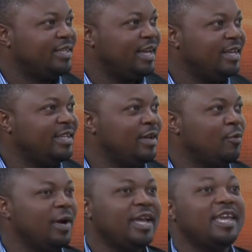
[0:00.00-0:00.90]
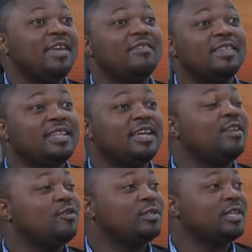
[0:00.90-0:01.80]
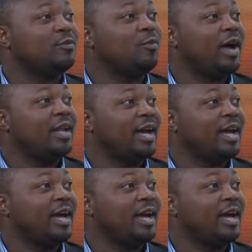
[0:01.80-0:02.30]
And in a way, even the innocent one